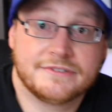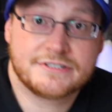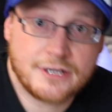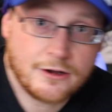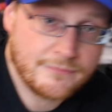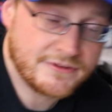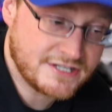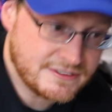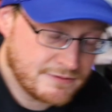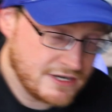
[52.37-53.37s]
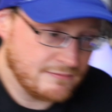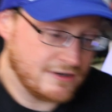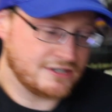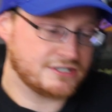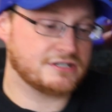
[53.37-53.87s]
So this is pretty
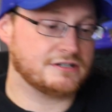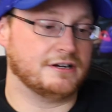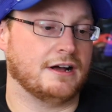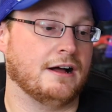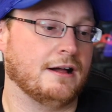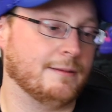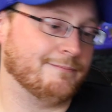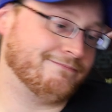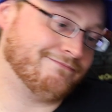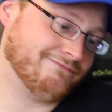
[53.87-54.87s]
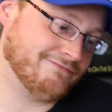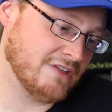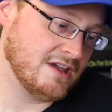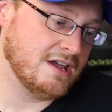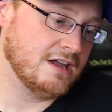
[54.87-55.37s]
much, you
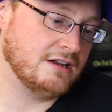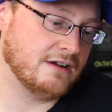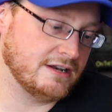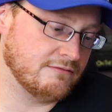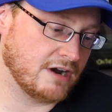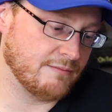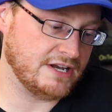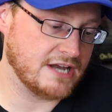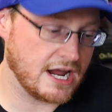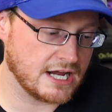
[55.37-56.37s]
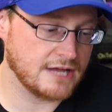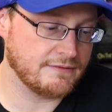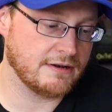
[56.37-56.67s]
know, I didn't want to be negative.